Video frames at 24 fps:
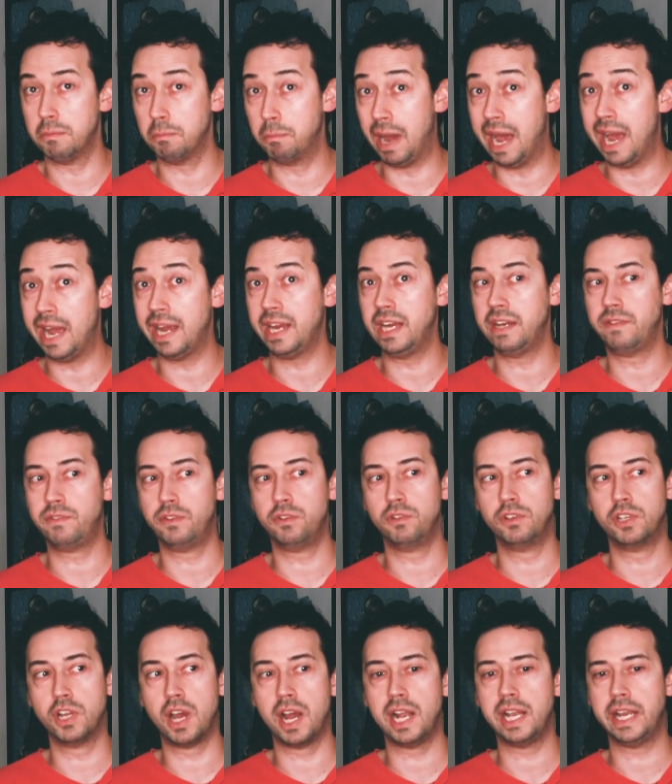But if you
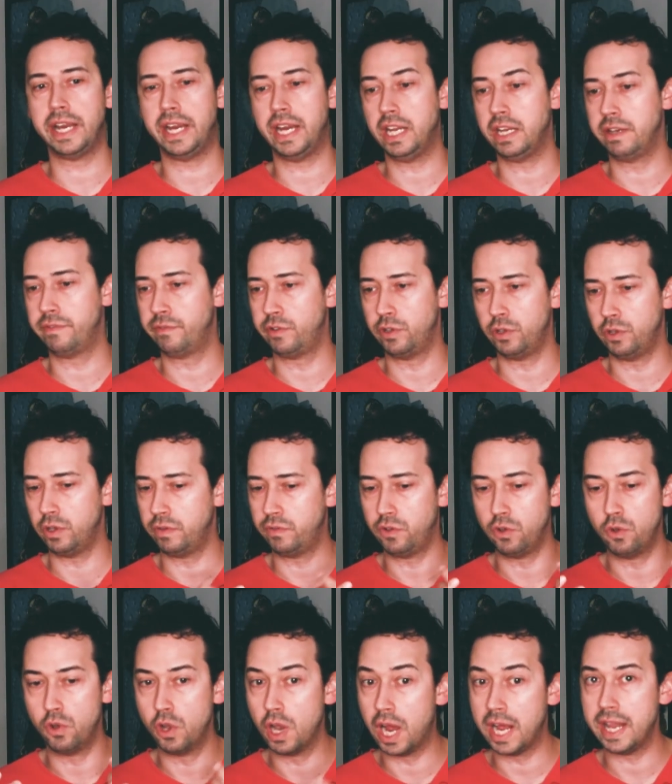dial it in, if you
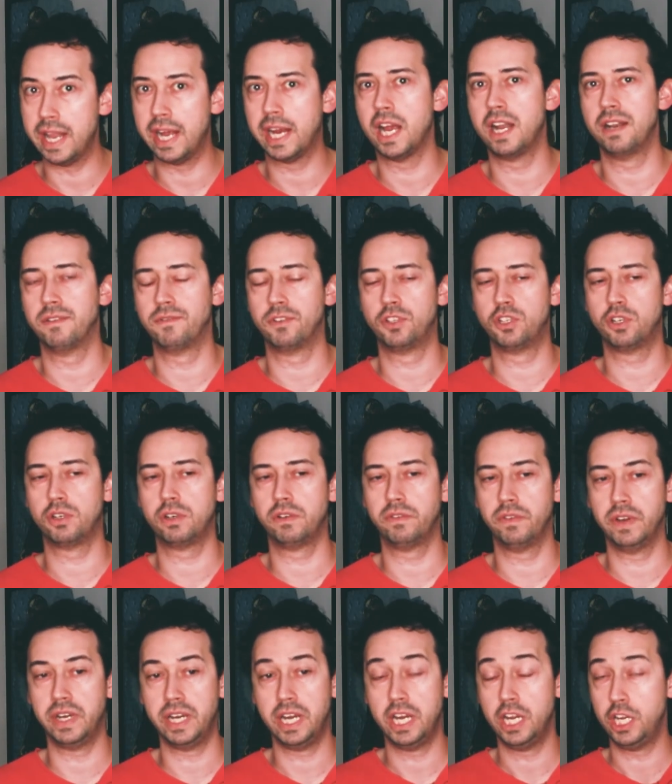like that kind of
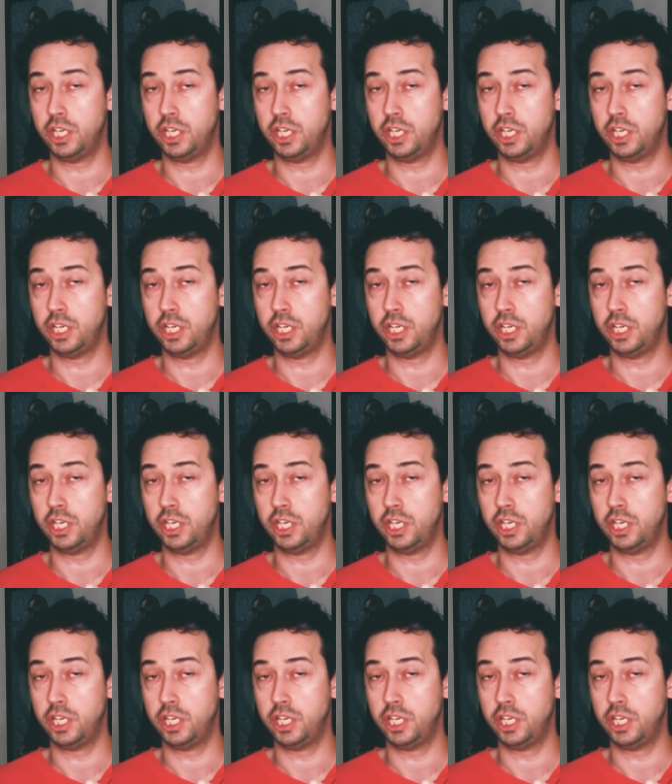photography,